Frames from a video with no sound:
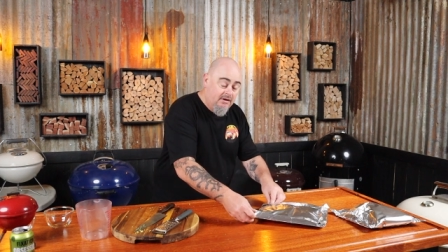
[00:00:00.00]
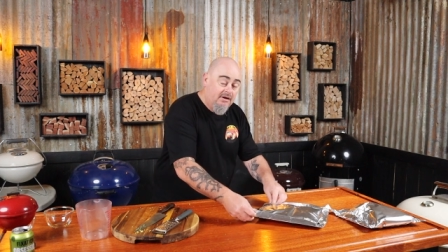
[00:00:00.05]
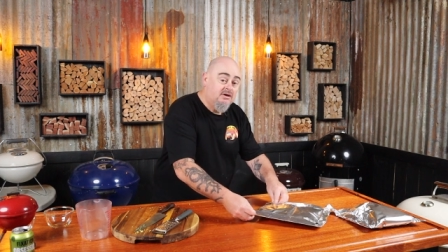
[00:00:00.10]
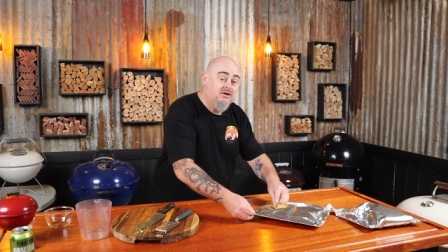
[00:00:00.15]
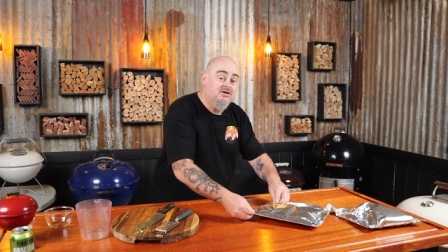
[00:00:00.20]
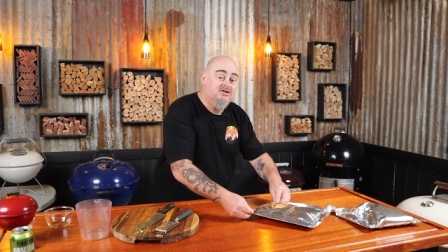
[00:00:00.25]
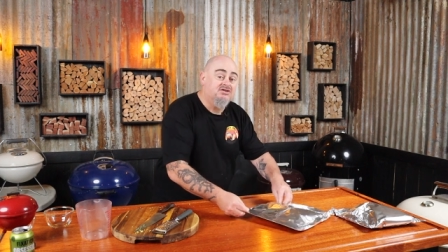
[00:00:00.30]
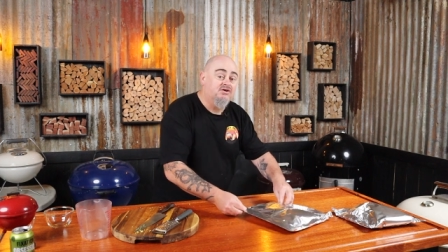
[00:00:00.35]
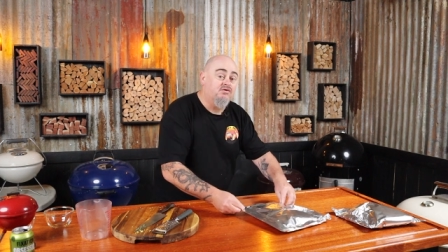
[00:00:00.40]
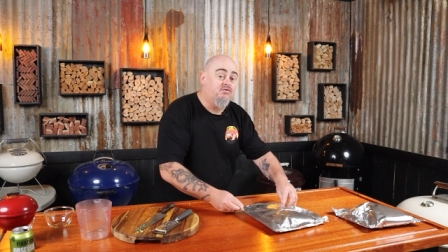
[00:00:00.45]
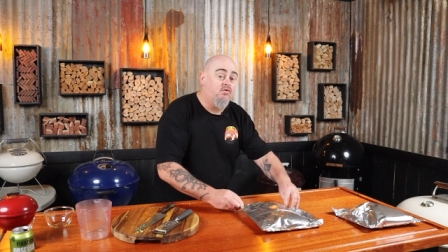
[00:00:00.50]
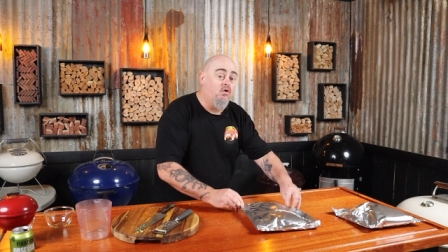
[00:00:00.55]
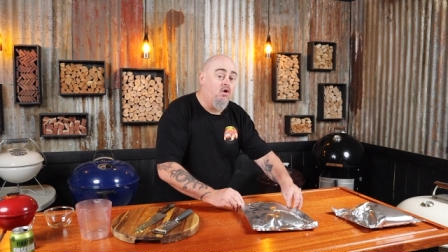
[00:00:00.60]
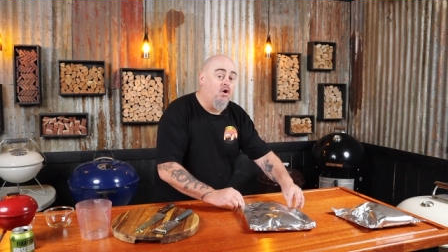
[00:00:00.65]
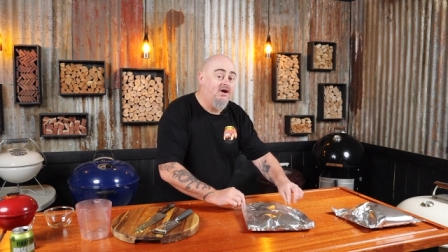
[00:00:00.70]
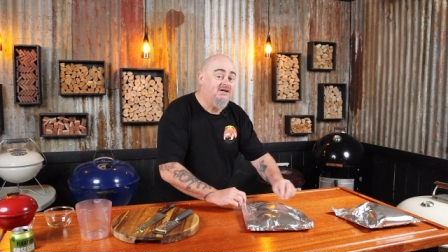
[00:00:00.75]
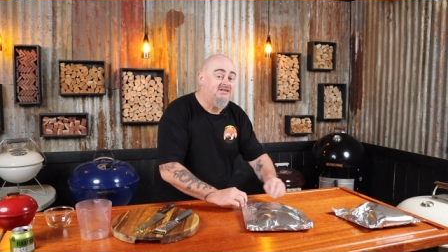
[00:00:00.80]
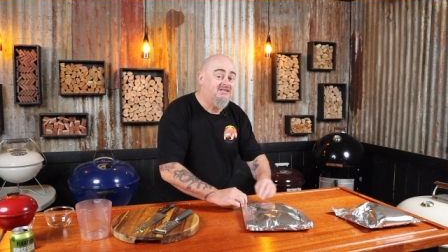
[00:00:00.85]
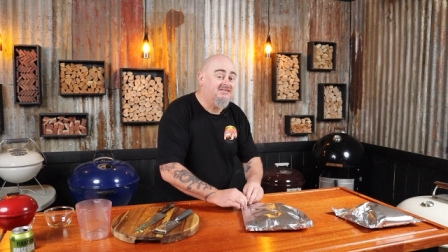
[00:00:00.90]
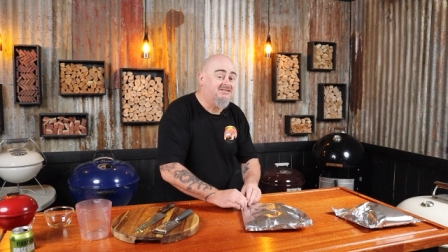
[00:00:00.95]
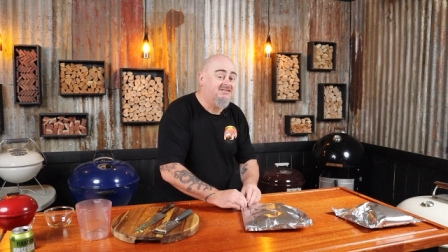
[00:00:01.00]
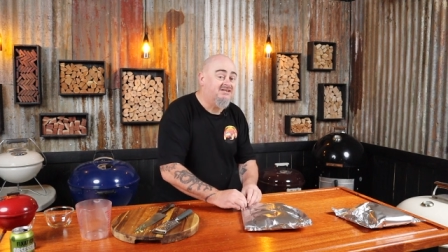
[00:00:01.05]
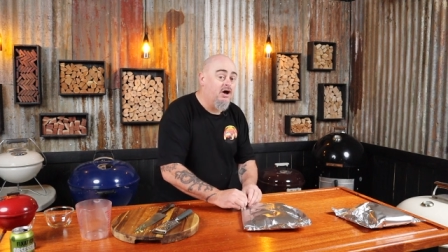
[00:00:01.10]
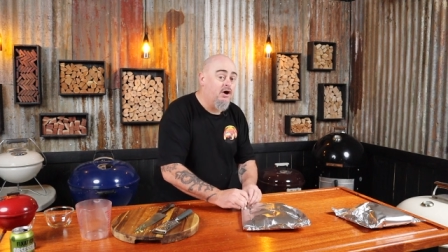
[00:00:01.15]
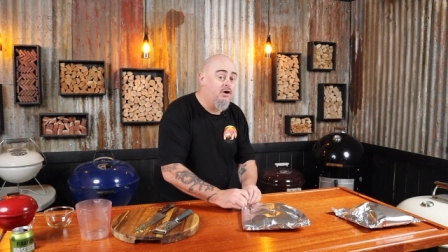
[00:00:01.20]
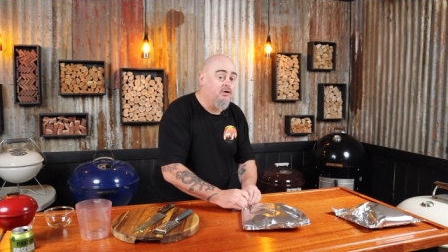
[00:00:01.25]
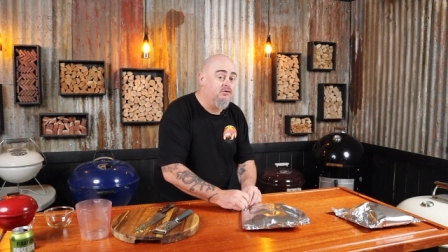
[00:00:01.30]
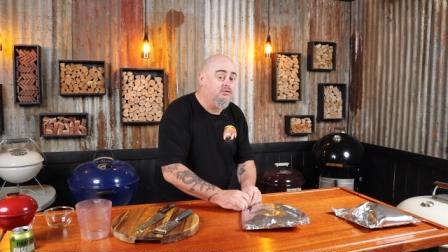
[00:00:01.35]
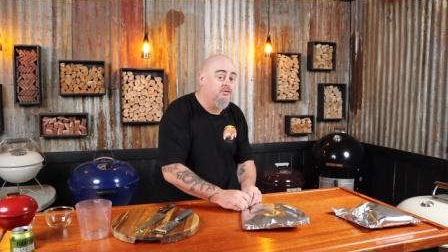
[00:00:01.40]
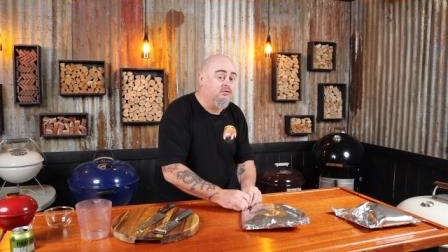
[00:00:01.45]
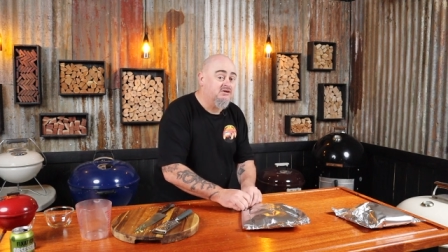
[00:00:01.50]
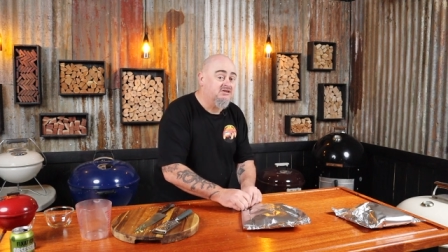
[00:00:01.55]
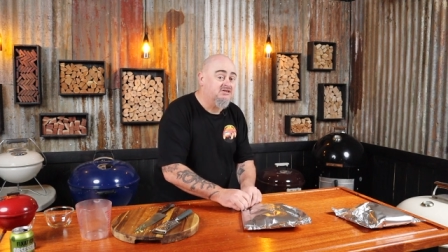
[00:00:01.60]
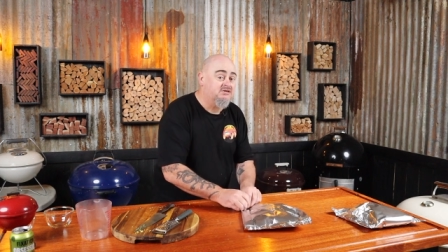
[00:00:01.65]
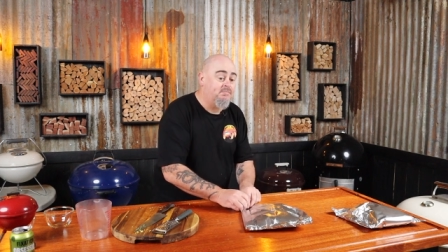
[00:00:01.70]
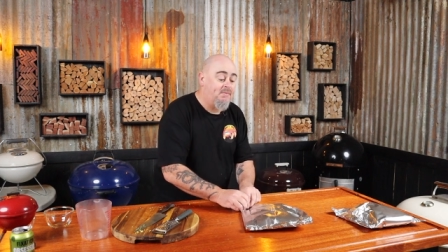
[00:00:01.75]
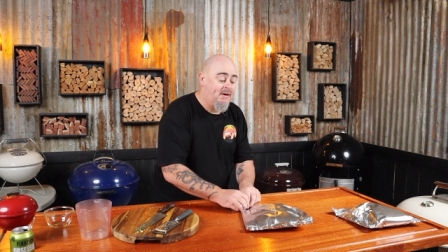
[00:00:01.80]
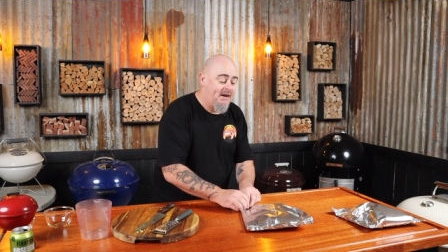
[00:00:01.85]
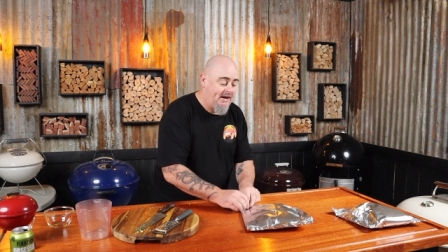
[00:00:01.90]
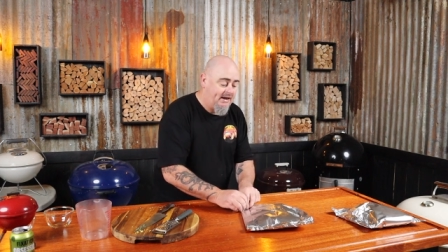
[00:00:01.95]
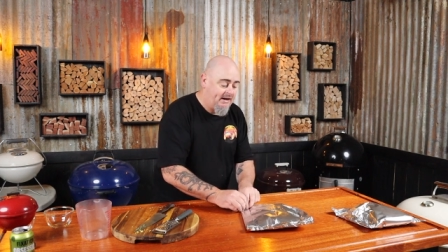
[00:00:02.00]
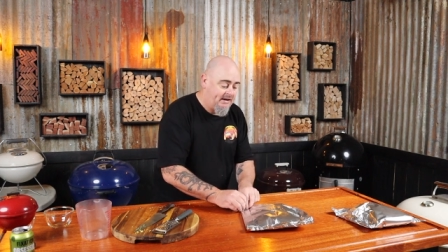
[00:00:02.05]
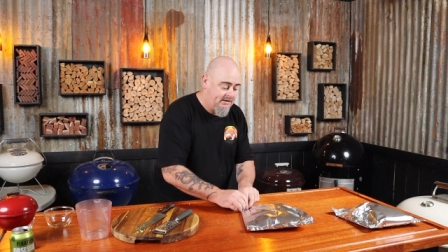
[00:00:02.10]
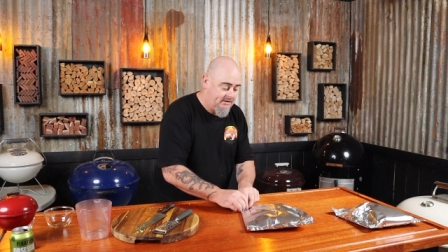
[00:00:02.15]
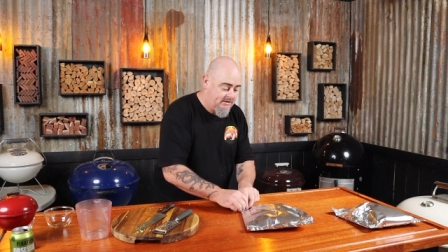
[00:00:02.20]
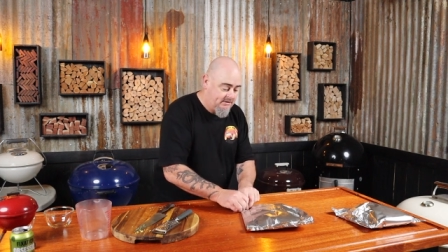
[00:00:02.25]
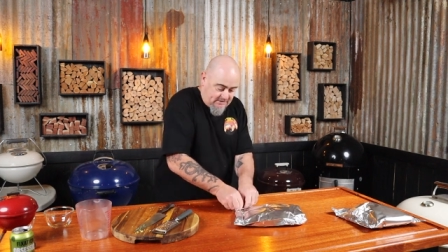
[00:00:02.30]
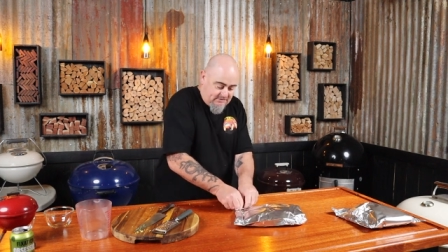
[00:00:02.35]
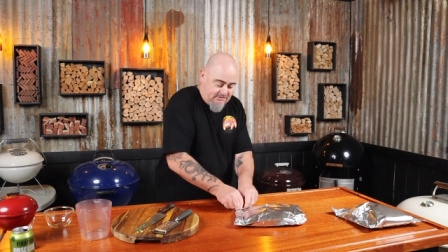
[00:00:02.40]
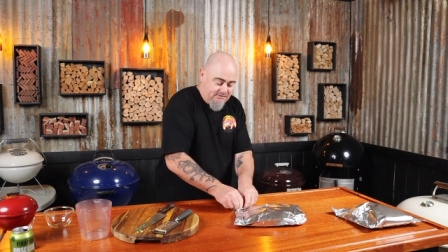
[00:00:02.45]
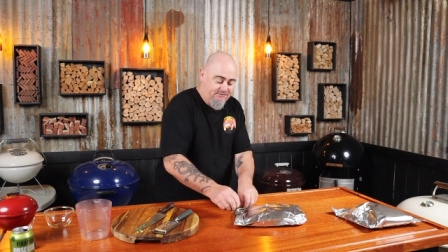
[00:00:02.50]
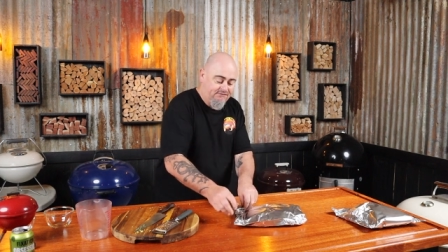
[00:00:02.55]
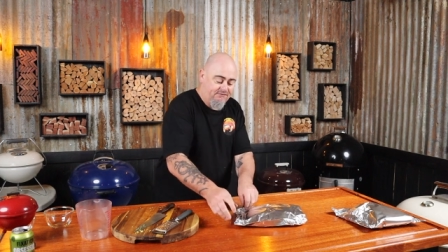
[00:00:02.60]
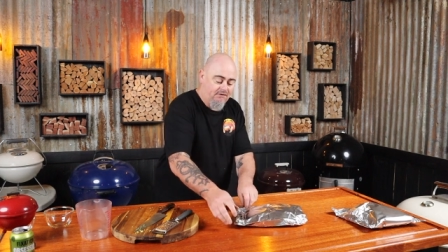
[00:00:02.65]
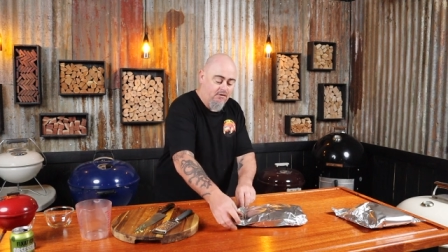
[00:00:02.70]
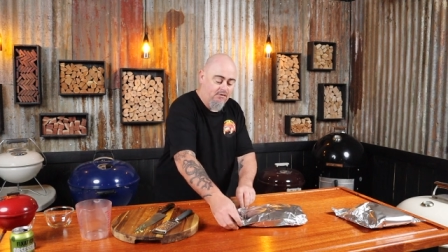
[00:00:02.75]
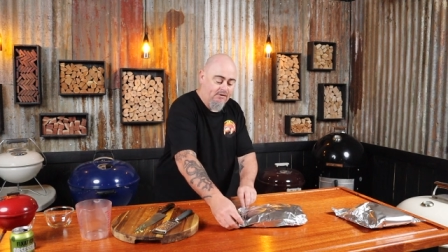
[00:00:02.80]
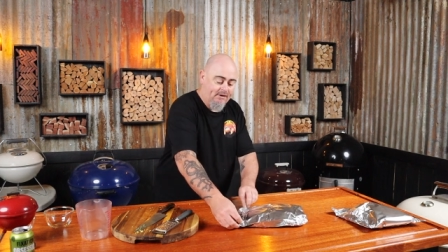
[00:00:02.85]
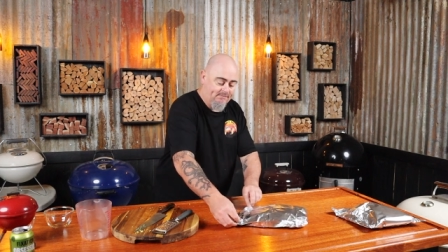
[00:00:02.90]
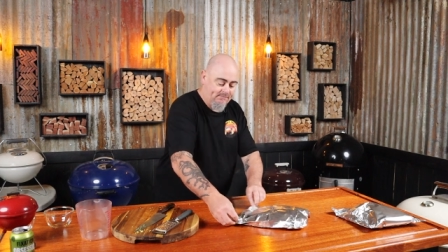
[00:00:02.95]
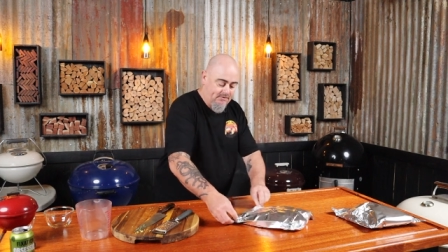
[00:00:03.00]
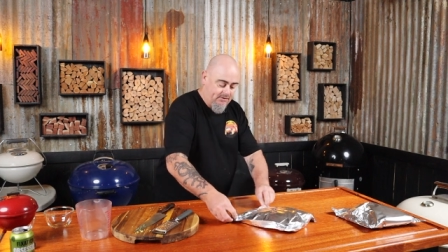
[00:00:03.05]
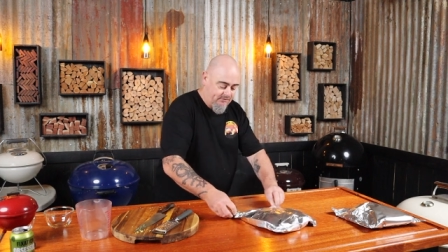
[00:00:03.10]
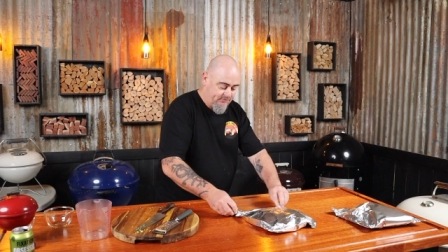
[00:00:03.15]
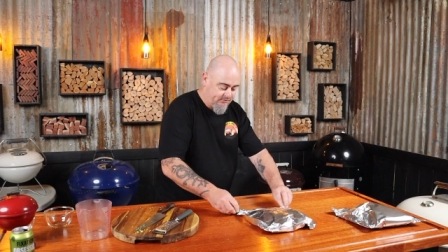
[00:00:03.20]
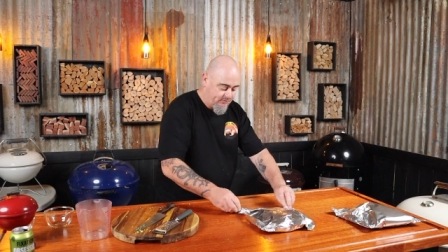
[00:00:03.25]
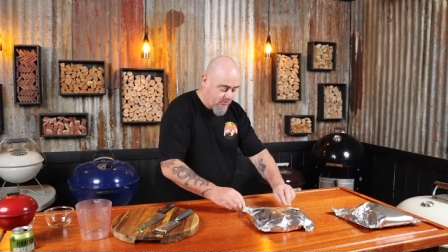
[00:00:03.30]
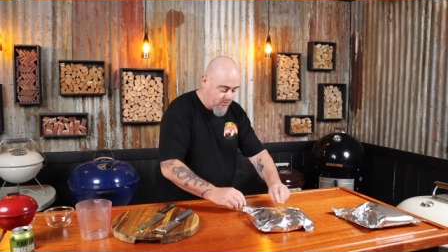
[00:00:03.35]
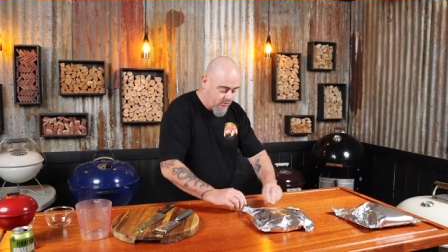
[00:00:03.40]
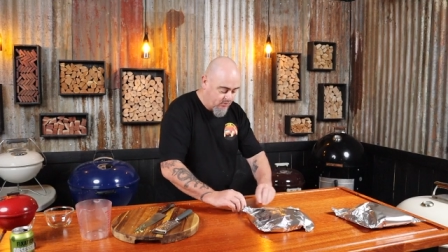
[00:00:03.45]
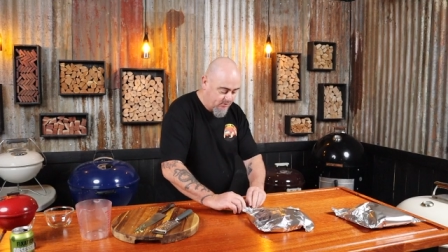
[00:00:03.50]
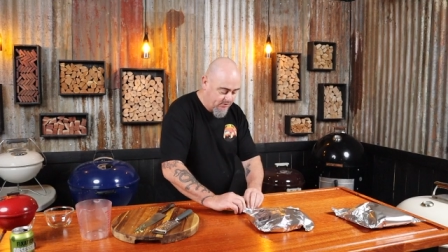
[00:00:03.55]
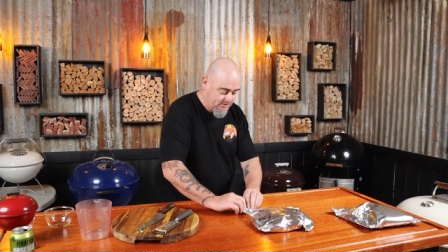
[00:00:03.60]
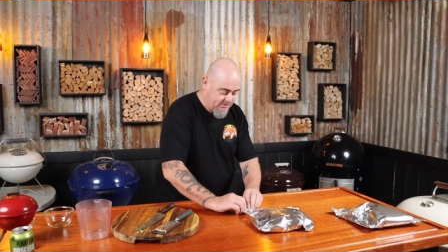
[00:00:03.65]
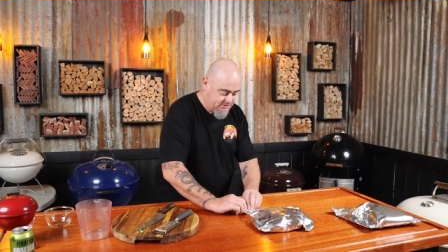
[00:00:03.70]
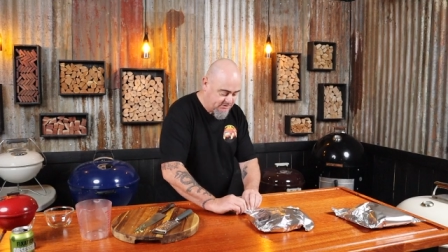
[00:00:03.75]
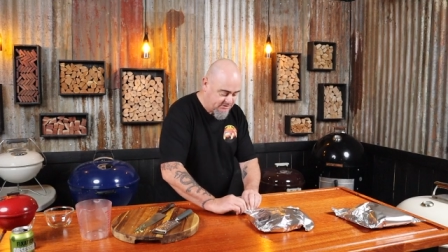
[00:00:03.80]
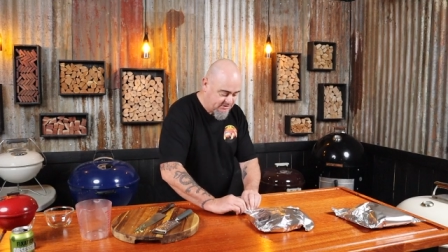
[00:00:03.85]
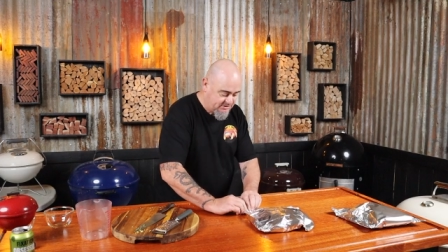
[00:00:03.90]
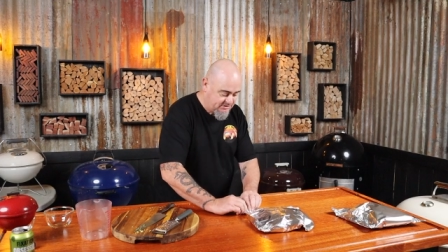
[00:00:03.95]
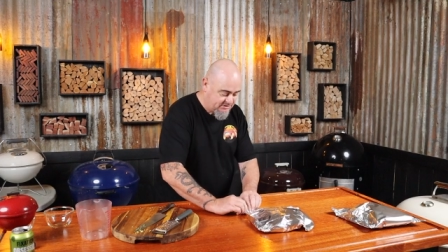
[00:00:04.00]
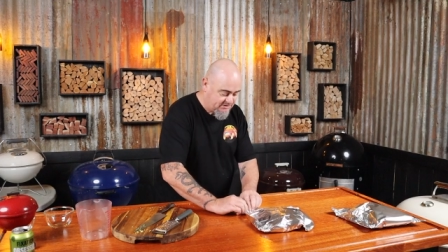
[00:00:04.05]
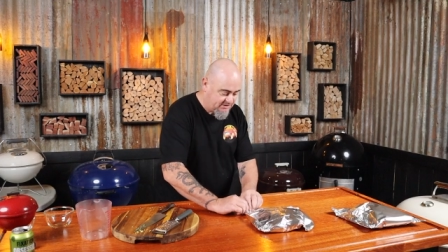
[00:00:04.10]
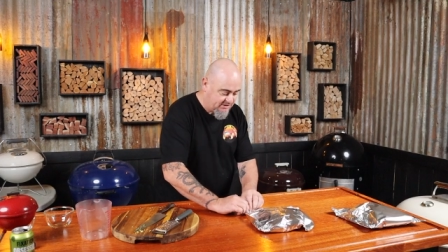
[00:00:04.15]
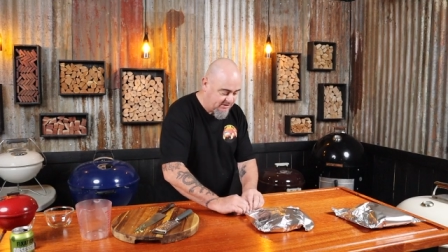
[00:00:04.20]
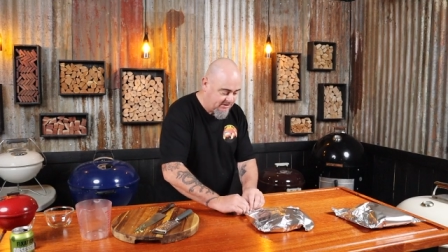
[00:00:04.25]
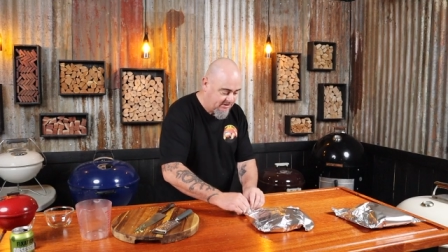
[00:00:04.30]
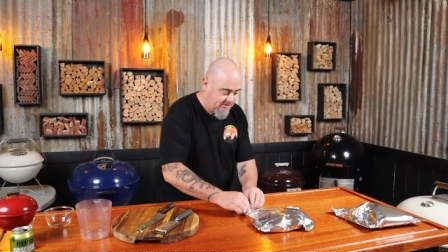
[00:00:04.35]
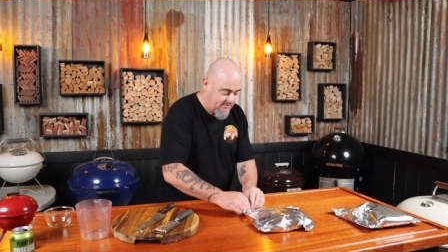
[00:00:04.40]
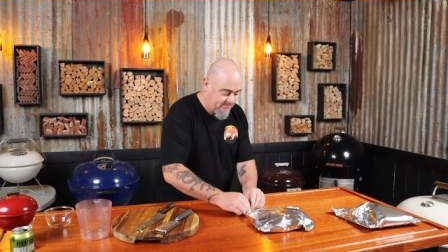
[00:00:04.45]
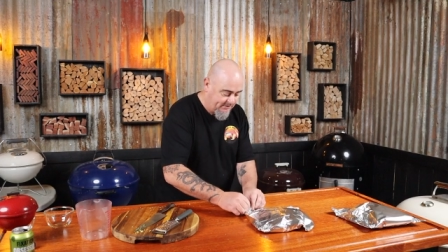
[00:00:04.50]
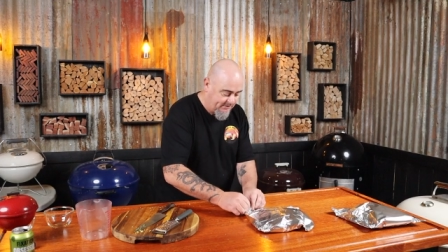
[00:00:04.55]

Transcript: because the rice is going to expand, and just fold up those corners just a little